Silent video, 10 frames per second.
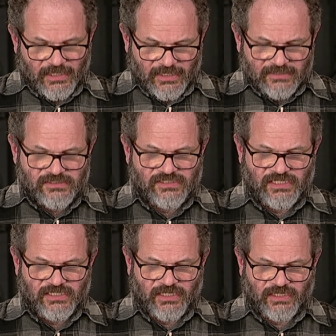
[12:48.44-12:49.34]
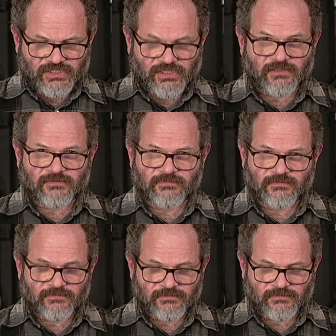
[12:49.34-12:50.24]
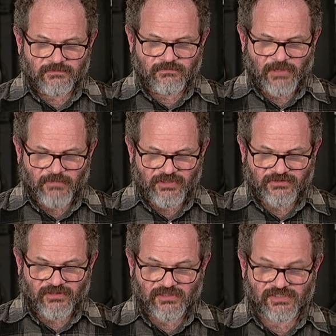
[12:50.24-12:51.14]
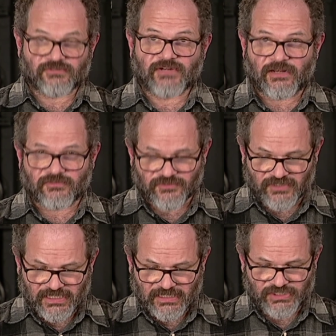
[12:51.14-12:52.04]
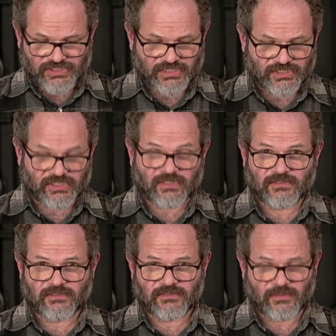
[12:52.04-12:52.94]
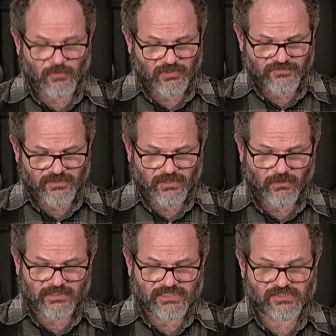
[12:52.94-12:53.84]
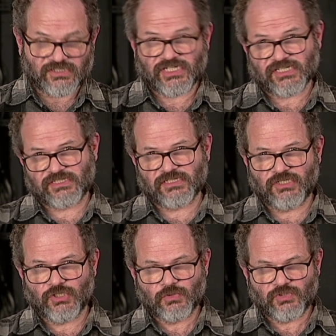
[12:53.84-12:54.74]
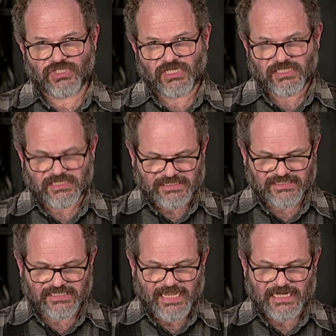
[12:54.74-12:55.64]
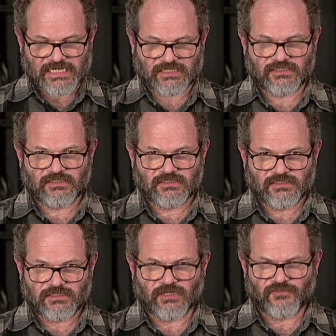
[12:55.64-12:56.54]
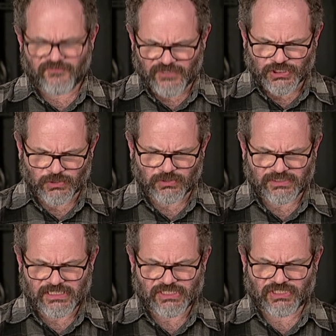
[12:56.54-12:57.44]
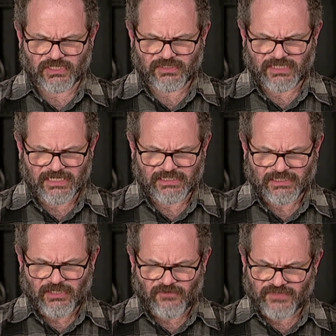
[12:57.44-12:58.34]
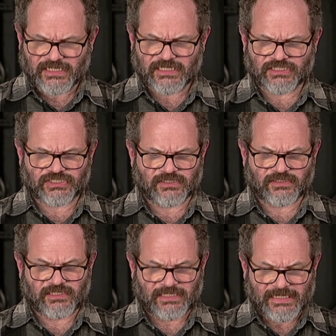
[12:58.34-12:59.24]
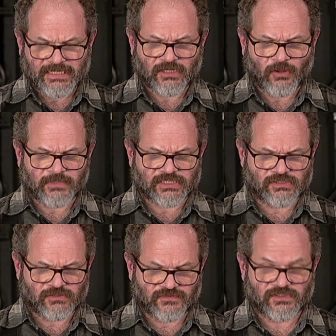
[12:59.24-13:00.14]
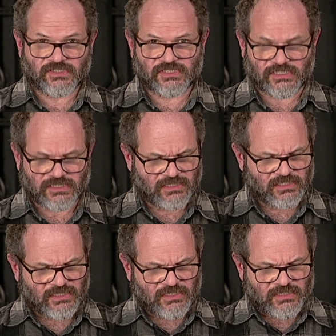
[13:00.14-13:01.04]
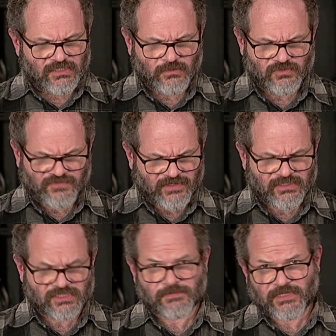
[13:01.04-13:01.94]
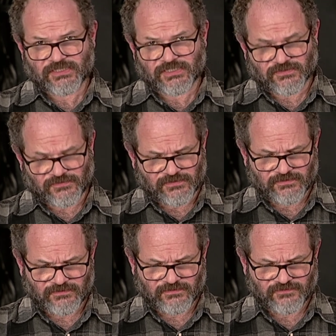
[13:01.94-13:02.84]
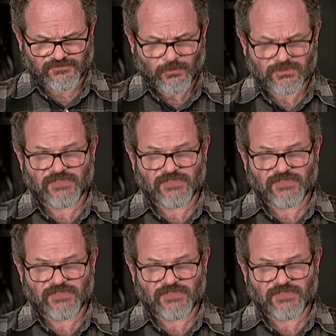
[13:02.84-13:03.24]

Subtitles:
As a teenager, my mother had asked around for an English teacher, and one of her colleagues suggested Eugene Zed, an official teacher of English at the Economics University, who was very expensive, 40